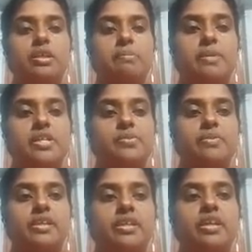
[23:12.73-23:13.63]
replace
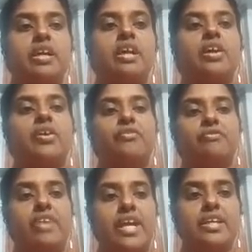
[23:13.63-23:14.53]
method
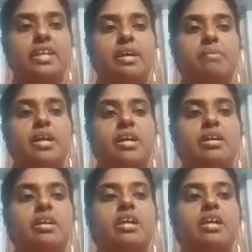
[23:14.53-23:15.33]
var comma